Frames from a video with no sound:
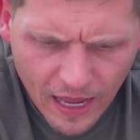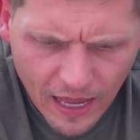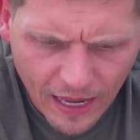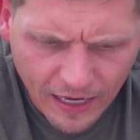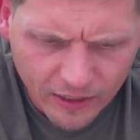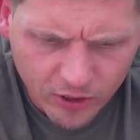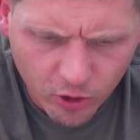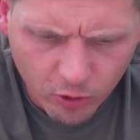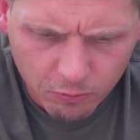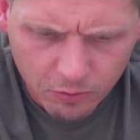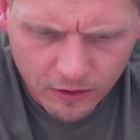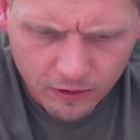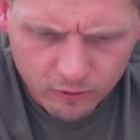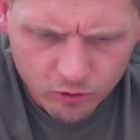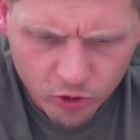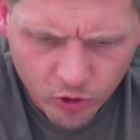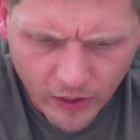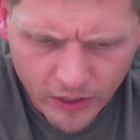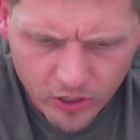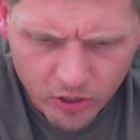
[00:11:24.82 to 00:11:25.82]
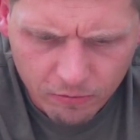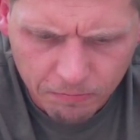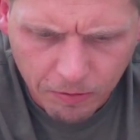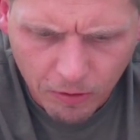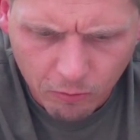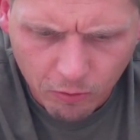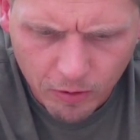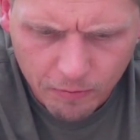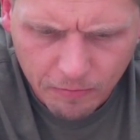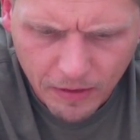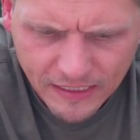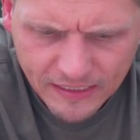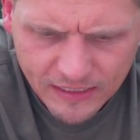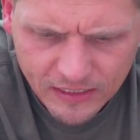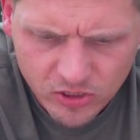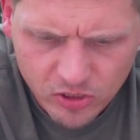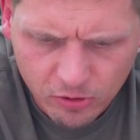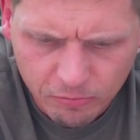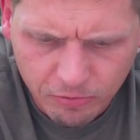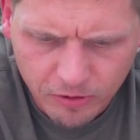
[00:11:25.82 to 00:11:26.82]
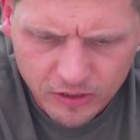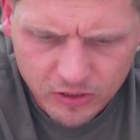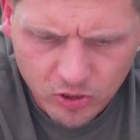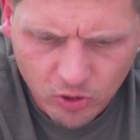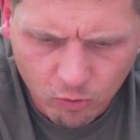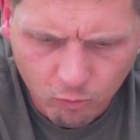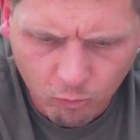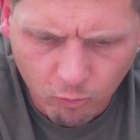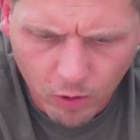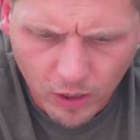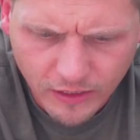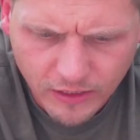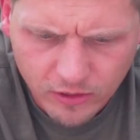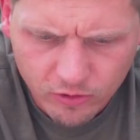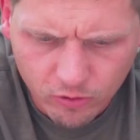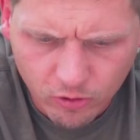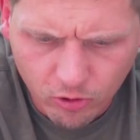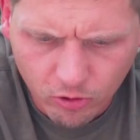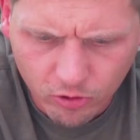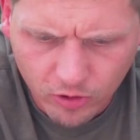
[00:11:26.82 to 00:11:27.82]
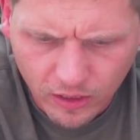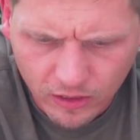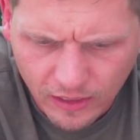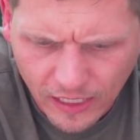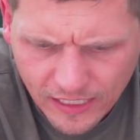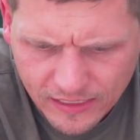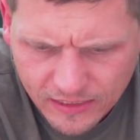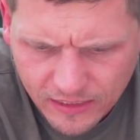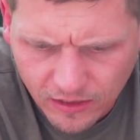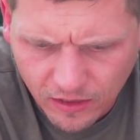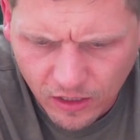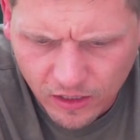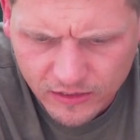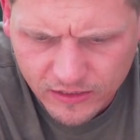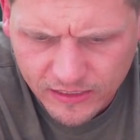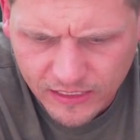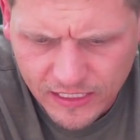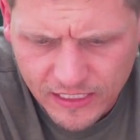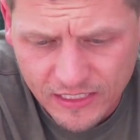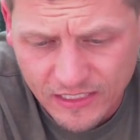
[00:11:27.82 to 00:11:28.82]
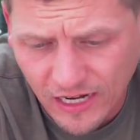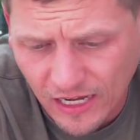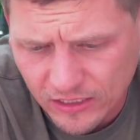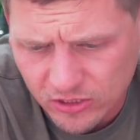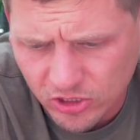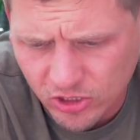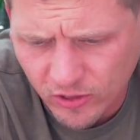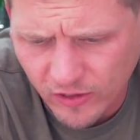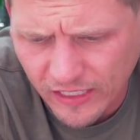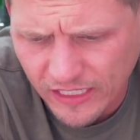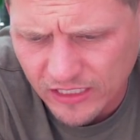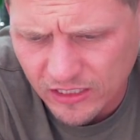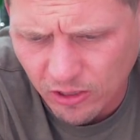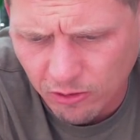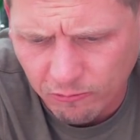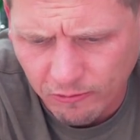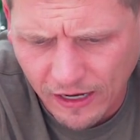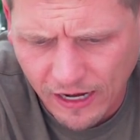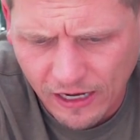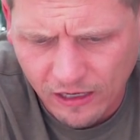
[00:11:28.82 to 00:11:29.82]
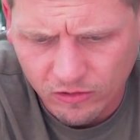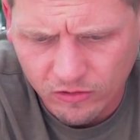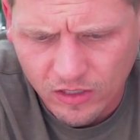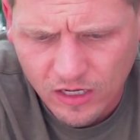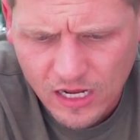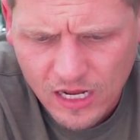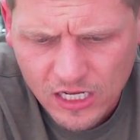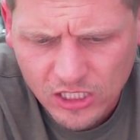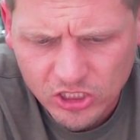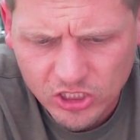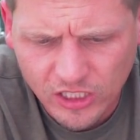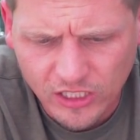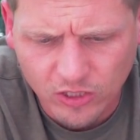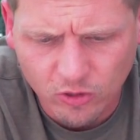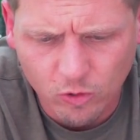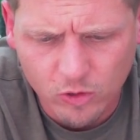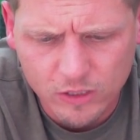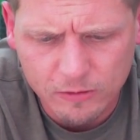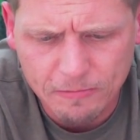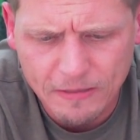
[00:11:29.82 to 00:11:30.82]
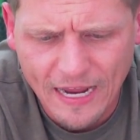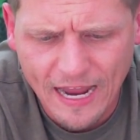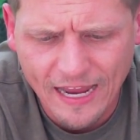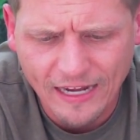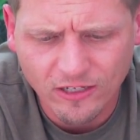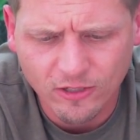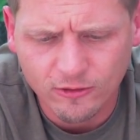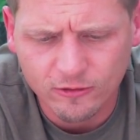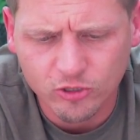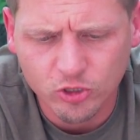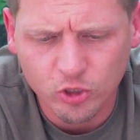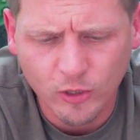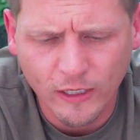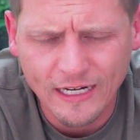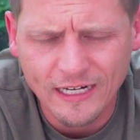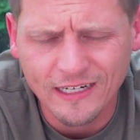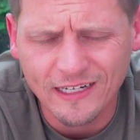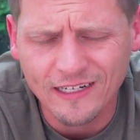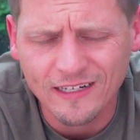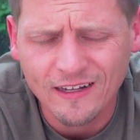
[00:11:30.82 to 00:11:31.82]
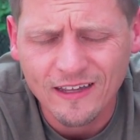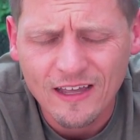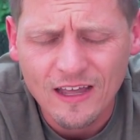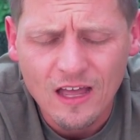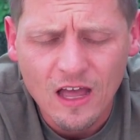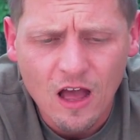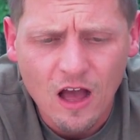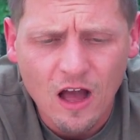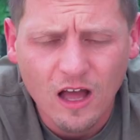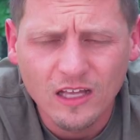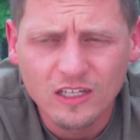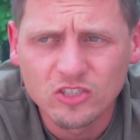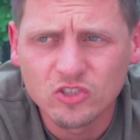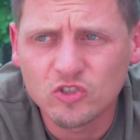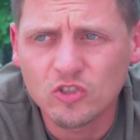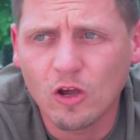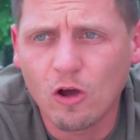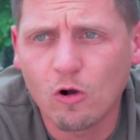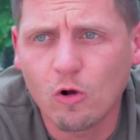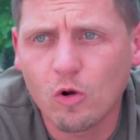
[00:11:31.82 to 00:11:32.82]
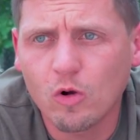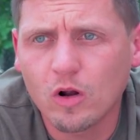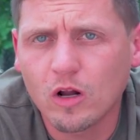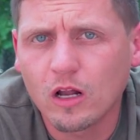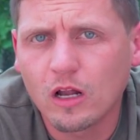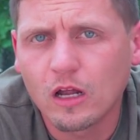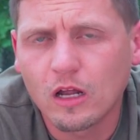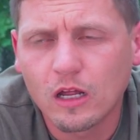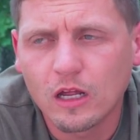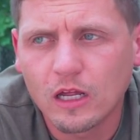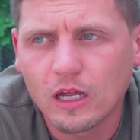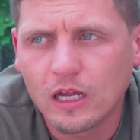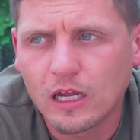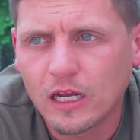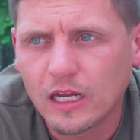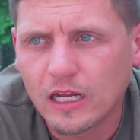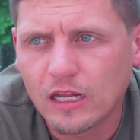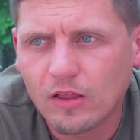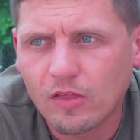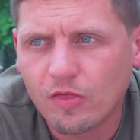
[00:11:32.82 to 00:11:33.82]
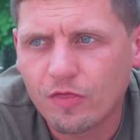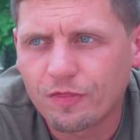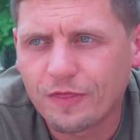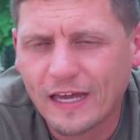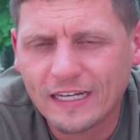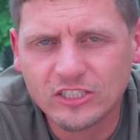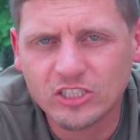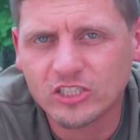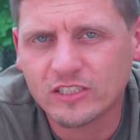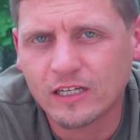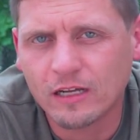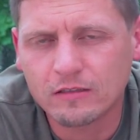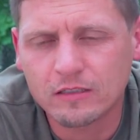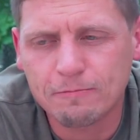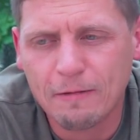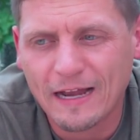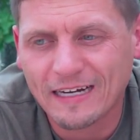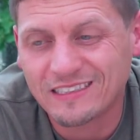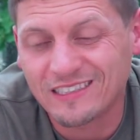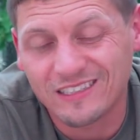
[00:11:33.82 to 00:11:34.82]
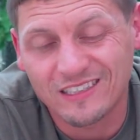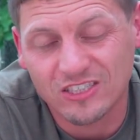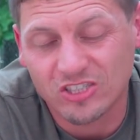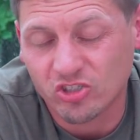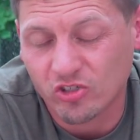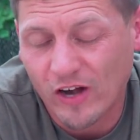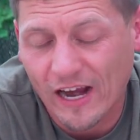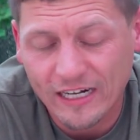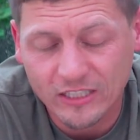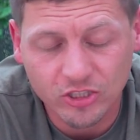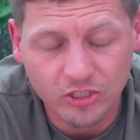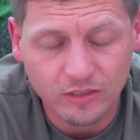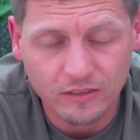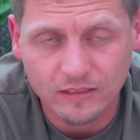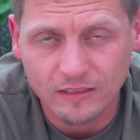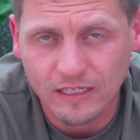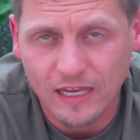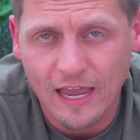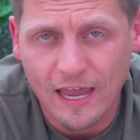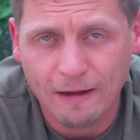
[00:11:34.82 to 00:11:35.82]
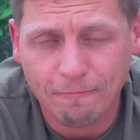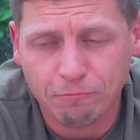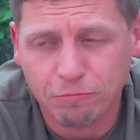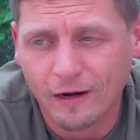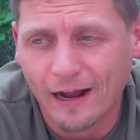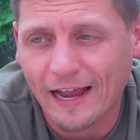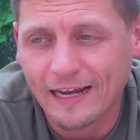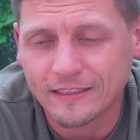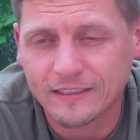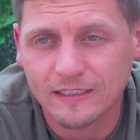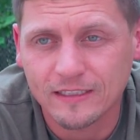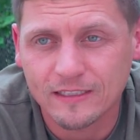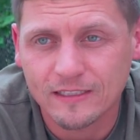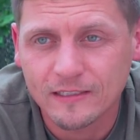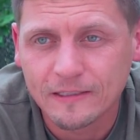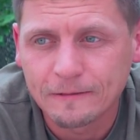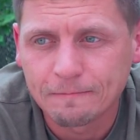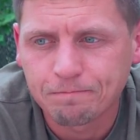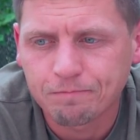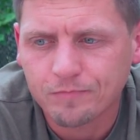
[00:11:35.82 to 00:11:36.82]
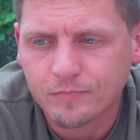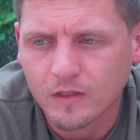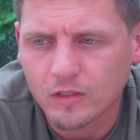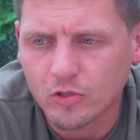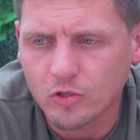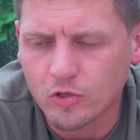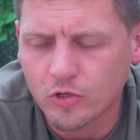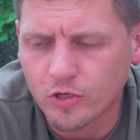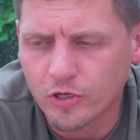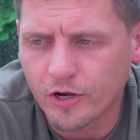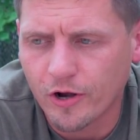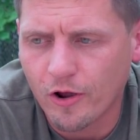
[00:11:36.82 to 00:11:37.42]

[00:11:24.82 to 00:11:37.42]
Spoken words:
and good with her trainer, but when my sister brings her 1-year-old Alaskan Husky, not trained, around, she ignores me and her training. So that just comes back to distractions and practice. You